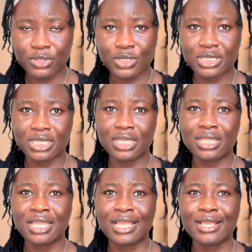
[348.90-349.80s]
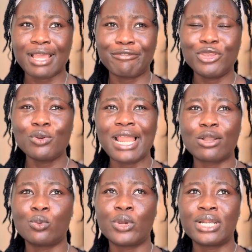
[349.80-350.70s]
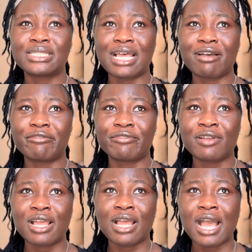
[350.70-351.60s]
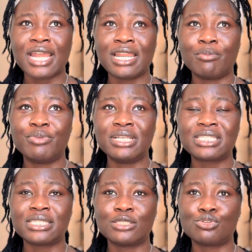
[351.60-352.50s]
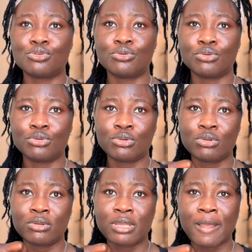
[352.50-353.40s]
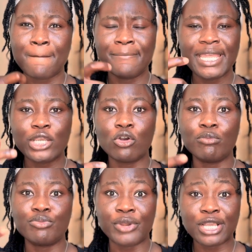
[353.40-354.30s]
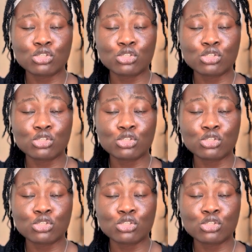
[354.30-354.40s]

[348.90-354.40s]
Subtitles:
You see, I feel like words have an ability to make or break.